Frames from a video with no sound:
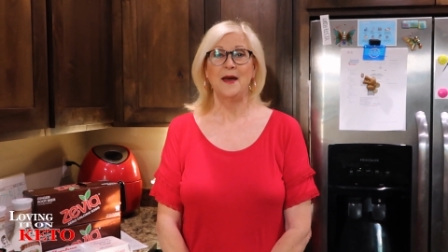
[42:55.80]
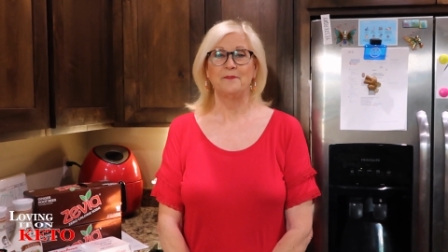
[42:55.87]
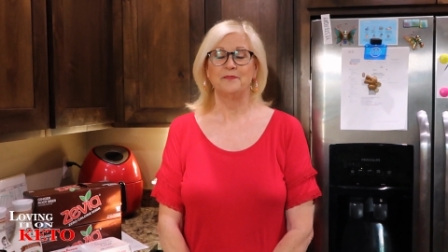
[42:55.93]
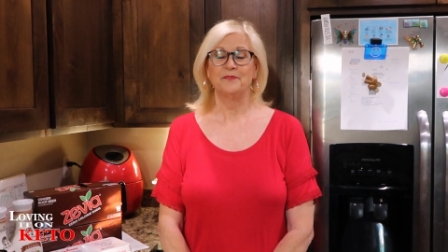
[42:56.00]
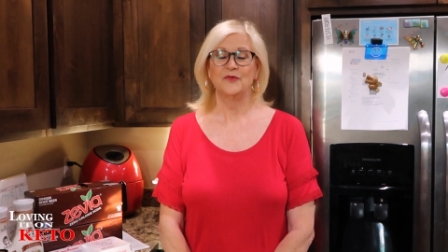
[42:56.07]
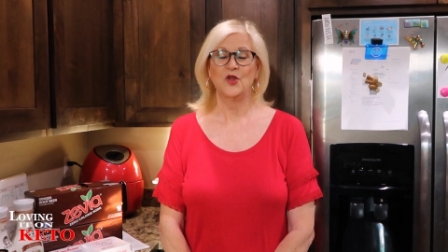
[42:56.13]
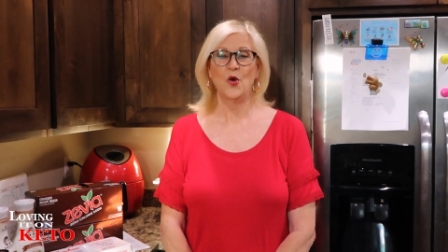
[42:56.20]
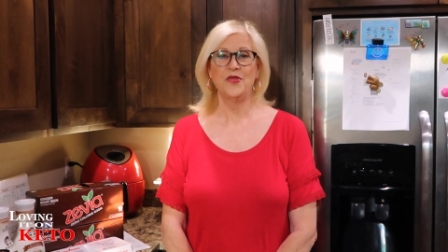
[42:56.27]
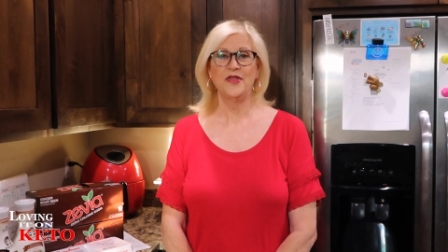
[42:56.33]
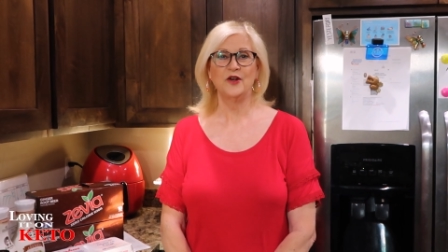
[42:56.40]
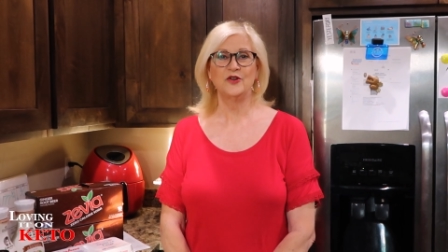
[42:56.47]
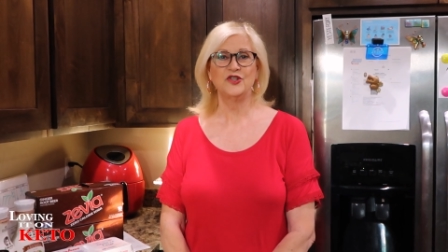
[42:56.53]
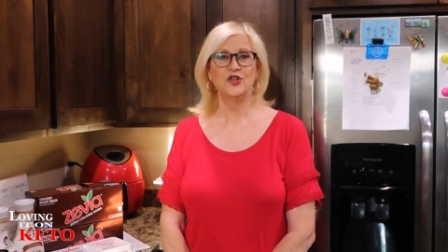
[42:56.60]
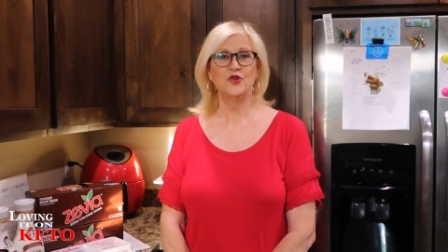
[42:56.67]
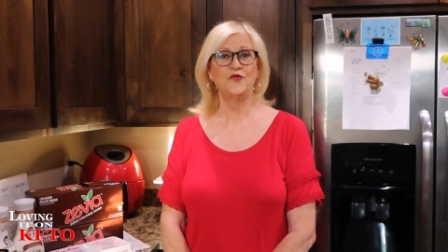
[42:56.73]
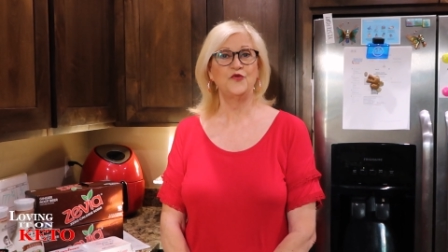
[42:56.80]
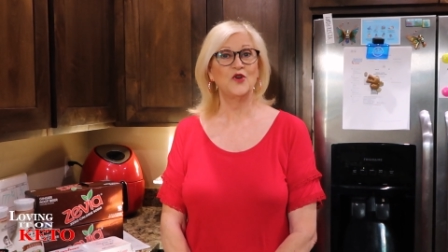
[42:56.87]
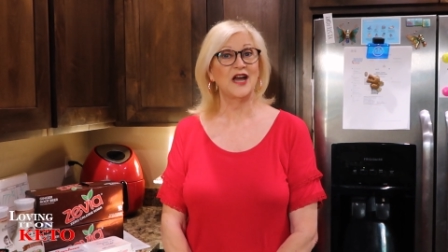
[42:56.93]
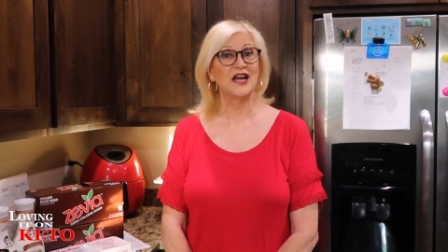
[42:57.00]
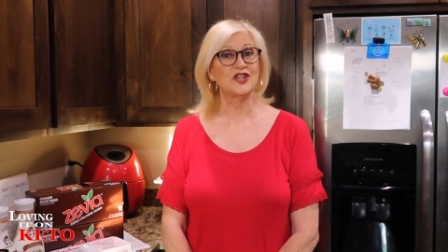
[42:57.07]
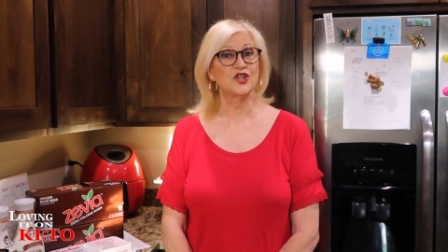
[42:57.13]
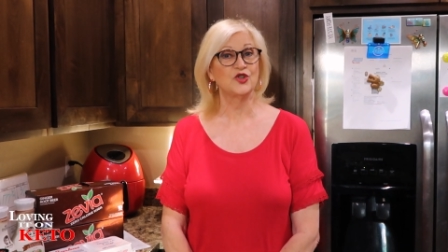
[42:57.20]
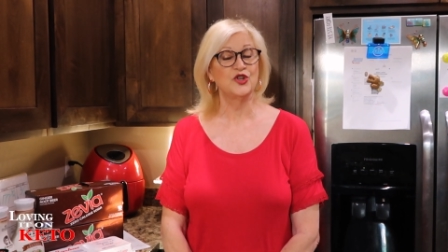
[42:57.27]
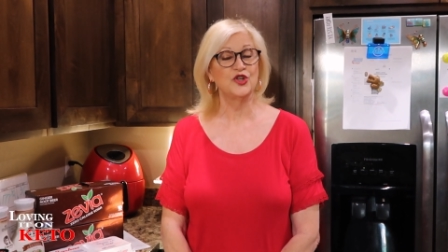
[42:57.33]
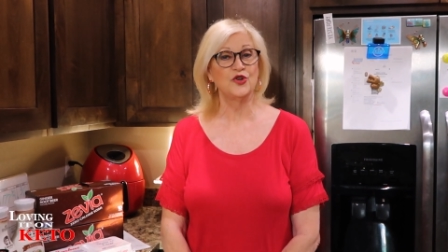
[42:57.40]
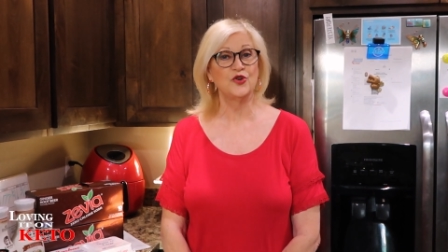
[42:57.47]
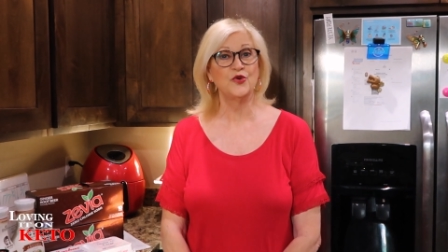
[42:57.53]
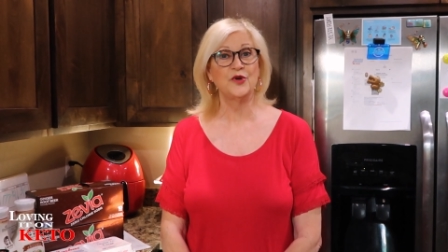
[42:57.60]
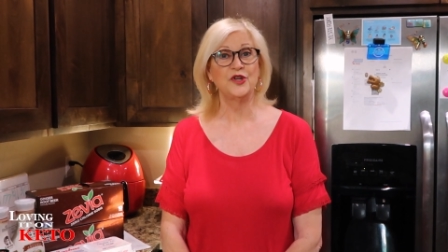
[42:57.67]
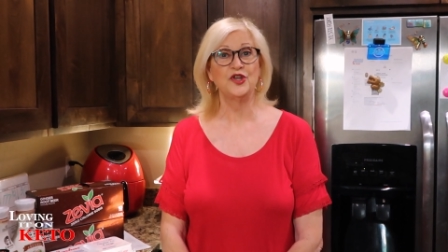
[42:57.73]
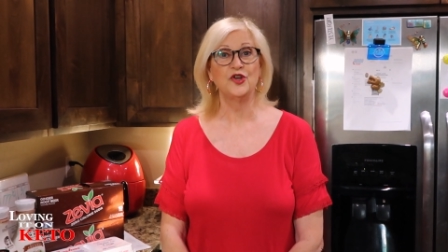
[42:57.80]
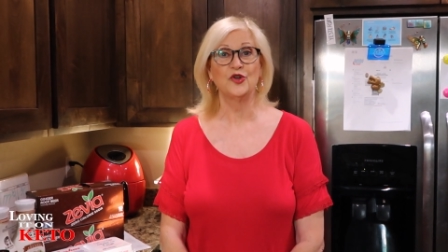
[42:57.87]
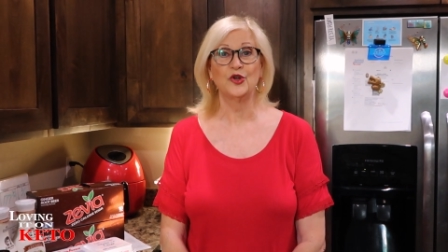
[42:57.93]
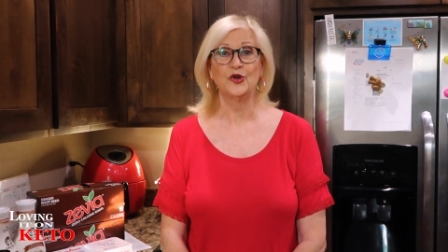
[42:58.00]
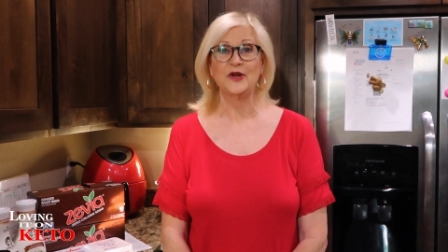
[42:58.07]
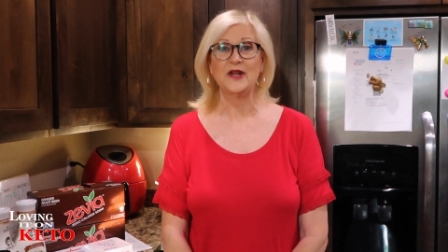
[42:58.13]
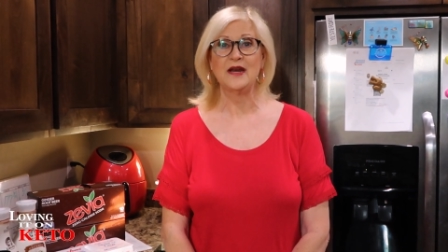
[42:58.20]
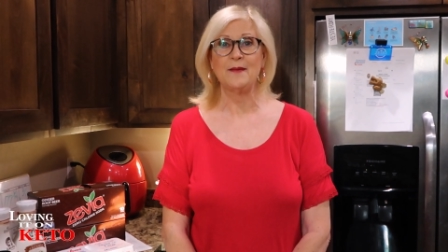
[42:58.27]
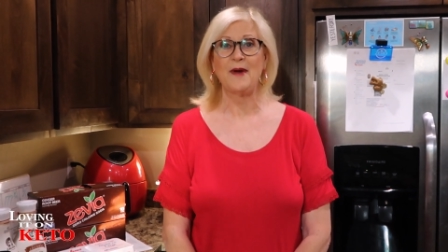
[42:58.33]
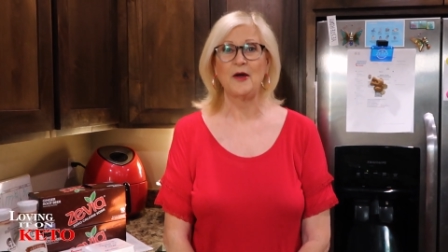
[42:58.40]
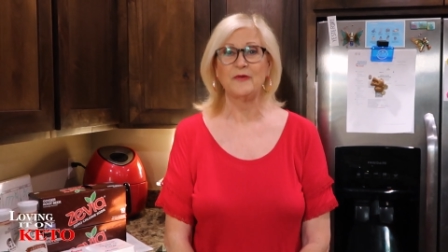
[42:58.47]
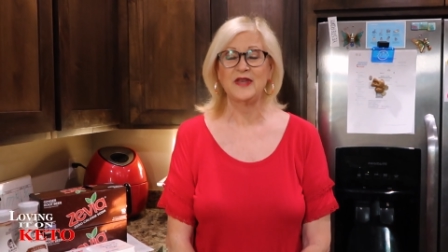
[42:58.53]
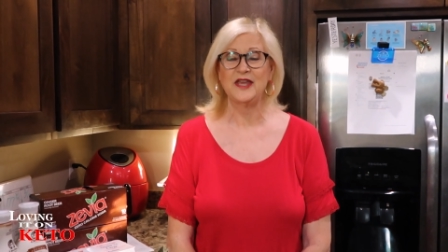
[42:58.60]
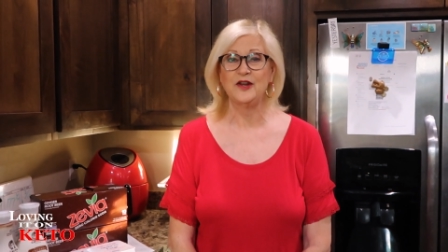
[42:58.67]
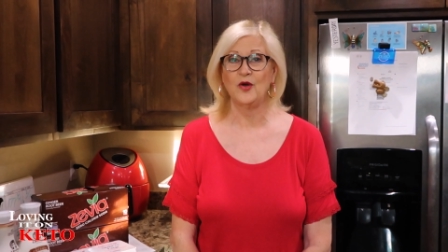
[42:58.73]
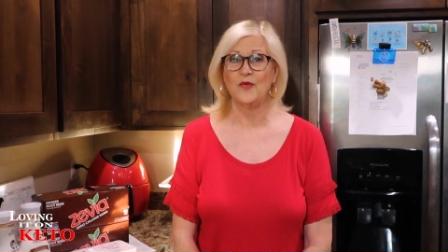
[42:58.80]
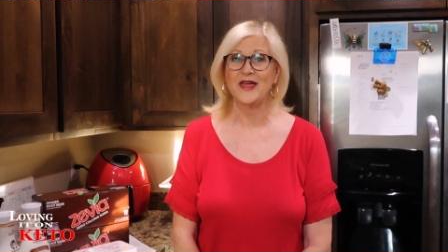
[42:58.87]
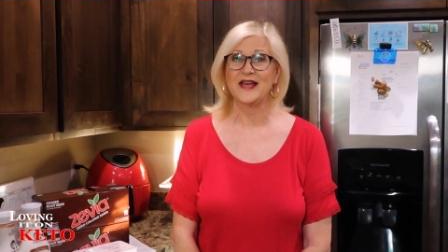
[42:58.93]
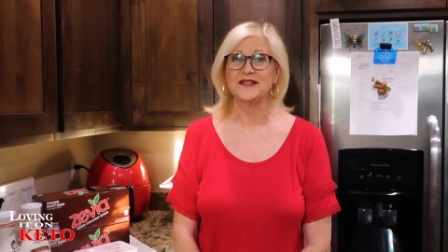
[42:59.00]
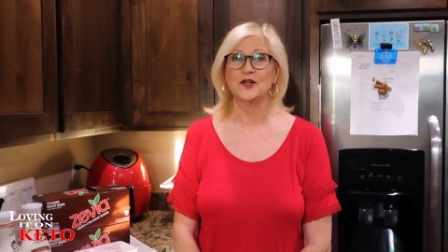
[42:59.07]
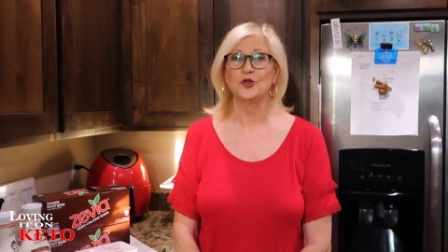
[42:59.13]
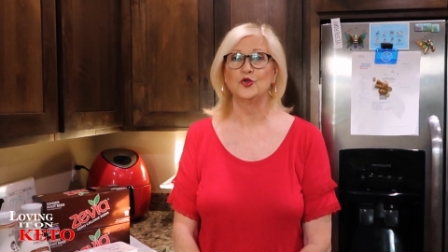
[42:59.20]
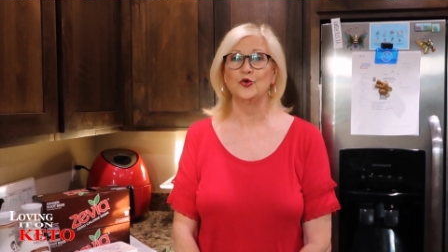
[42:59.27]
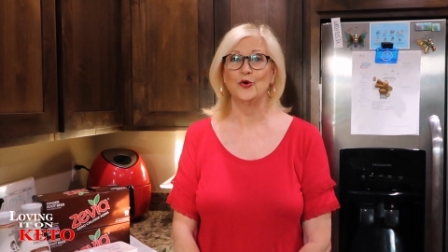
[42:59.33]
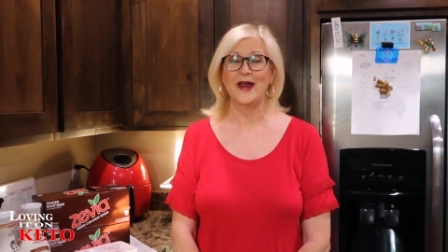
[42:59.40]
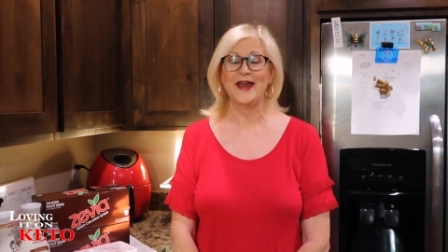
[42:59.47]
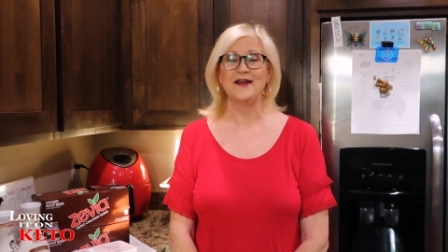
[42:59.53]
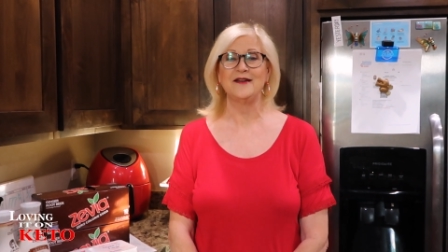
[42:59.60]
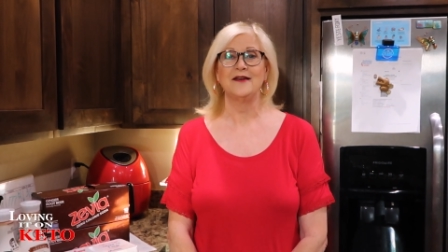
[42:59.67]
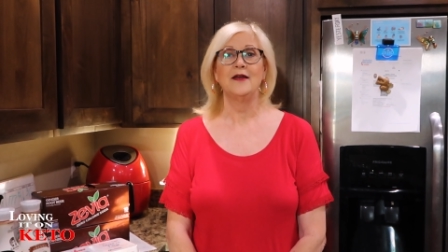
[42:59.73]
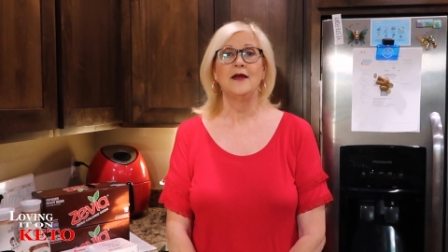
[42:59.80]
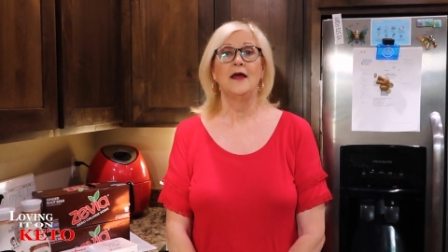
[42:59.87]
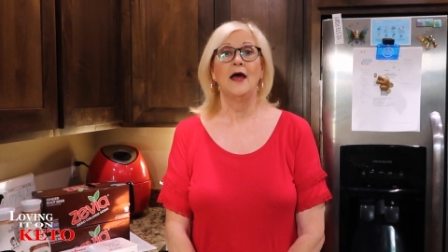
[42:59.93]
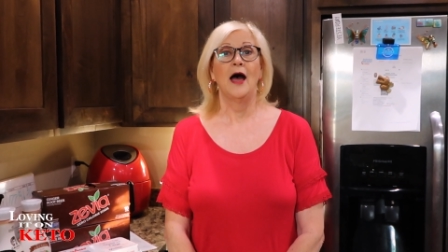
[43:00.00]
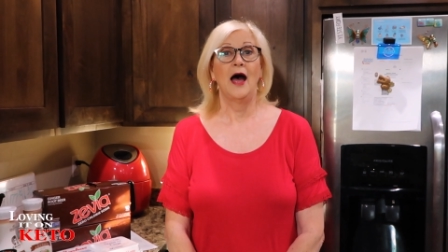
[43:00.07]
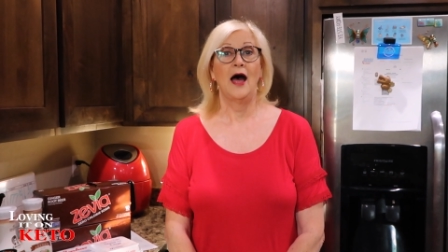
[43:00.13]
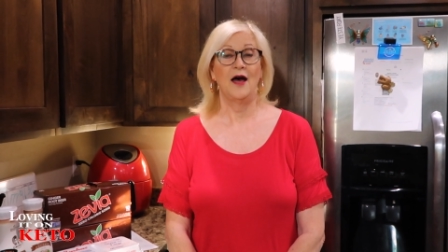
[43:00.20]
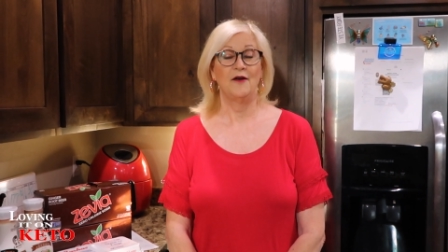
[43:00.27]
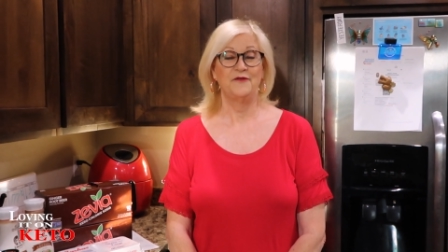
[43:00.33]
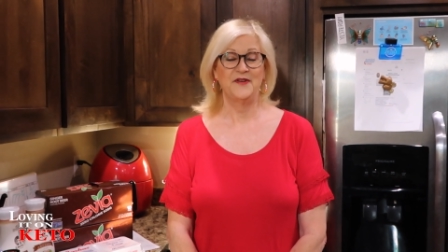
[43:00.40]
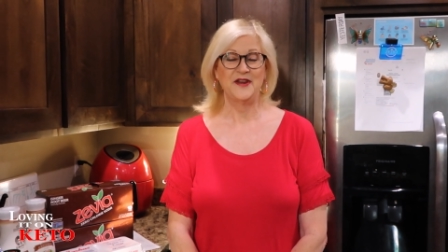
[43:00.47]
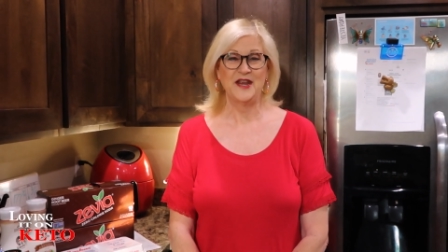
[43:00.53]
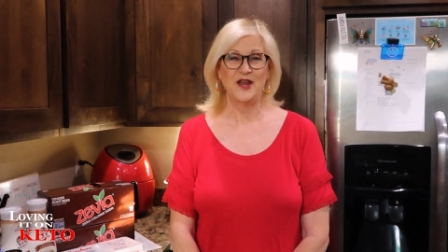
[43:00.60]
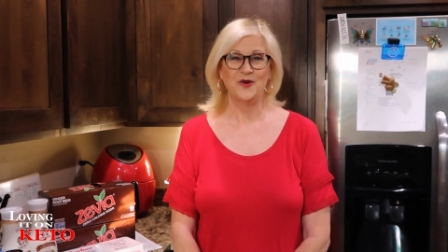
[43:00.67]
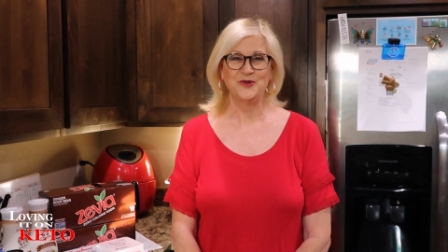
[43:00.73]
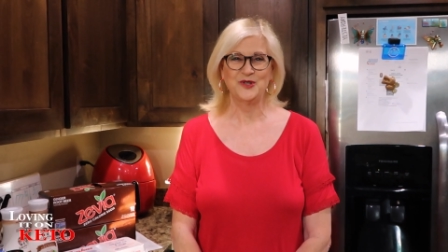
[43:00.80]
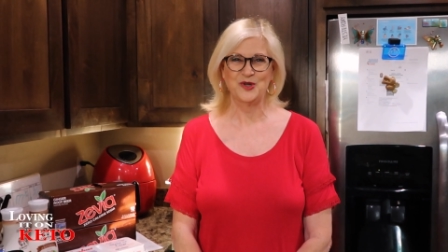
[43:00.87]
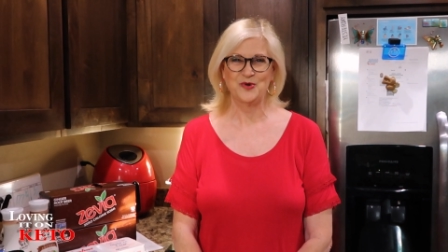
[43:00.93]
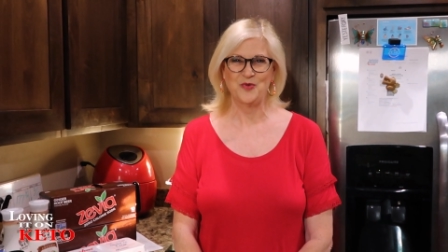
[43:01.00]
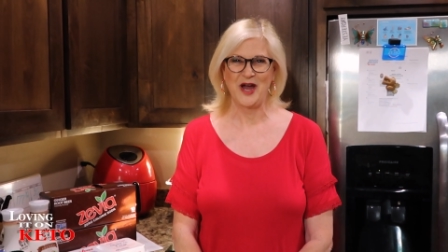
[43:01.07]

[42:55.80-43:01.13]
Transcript: Yep. Go there too if you guys are new and you're learning about keto. That's a great uh, video to